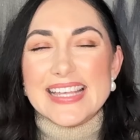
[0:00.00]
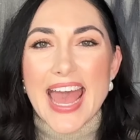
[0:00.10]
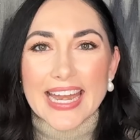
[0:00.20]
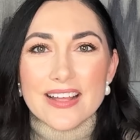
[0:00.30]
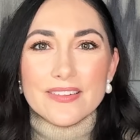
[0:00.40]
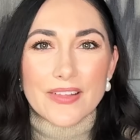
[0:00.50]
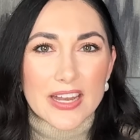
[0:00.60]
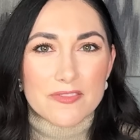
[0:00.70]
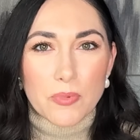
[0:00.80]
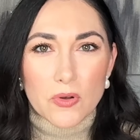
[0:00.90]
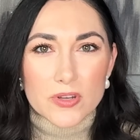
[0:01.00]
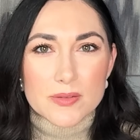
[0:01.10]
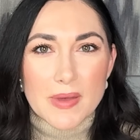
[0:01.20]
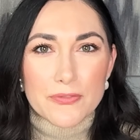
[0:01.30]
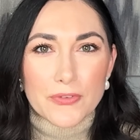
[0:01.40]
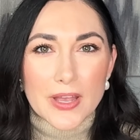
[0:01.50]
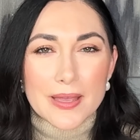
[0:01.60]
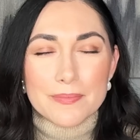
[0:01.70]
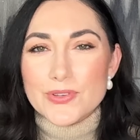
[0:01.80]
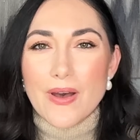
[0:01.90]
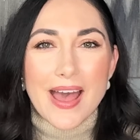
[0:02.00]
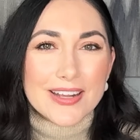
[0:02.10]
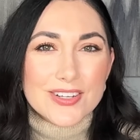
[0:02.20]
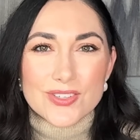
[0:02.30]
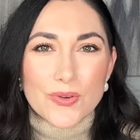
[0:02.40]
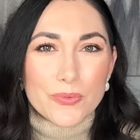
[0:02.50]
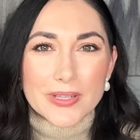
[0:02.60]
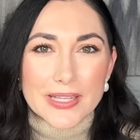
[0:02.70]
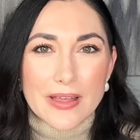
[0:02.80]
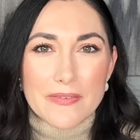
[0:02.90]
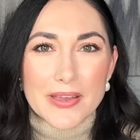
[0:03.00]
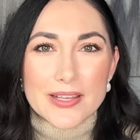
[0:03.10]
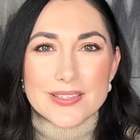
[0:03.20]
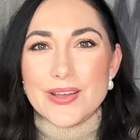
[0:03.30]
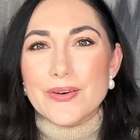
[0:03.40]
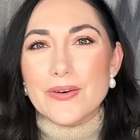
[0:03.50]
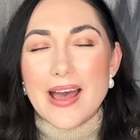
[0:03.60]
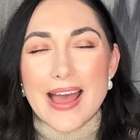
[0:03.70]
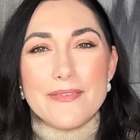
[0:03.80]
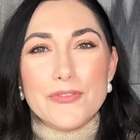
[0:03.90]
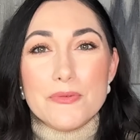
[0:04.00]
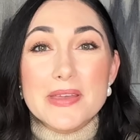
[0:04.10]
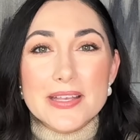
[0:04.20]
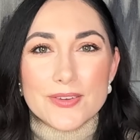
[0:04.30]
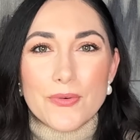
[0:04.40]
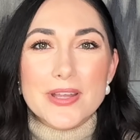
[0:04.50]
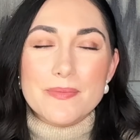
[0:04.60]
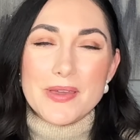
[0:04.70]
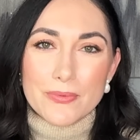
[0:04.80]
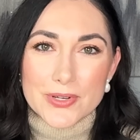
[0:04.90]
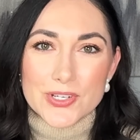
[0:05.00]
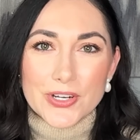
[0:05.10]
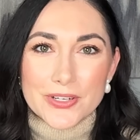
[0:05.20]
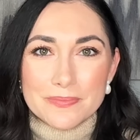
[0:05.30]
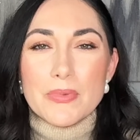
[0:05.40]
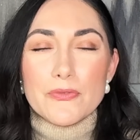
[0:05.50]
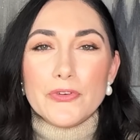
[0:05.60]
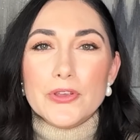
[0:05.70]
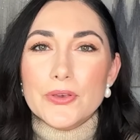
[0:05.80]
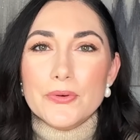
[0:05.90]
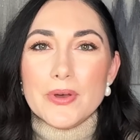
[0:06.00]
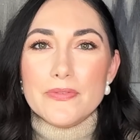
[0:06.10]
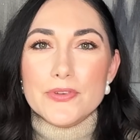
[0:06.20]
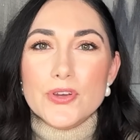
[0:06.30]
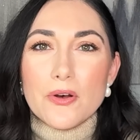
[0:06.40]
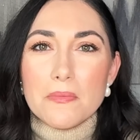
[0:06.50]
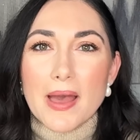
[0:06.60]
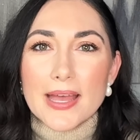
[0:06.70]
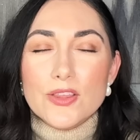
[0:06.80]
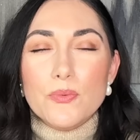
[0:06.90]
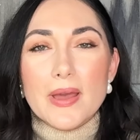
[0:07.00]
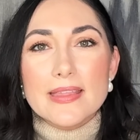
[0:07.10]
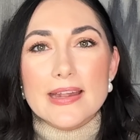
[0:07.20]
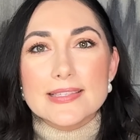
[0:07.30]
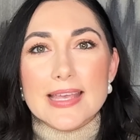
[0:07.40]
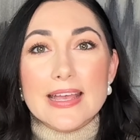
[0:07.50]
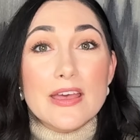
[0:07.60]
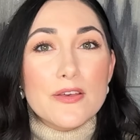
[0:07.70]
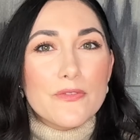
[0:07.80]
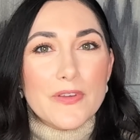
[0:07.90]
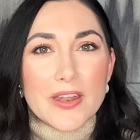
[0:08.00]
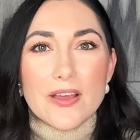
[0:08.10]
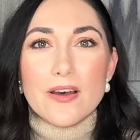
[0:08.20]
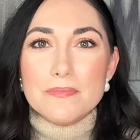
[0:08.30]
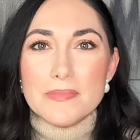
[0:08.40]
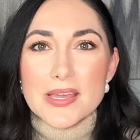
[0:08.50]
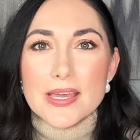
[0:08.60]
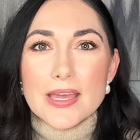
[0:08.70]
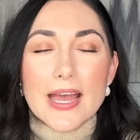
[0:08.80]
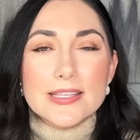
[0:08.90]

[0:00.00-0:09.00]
adding a lot of bulk to my frame, so I just don't really love it. So for me, it's going to be a return. But for you, if you don't mind the way that it's like fitting on me, I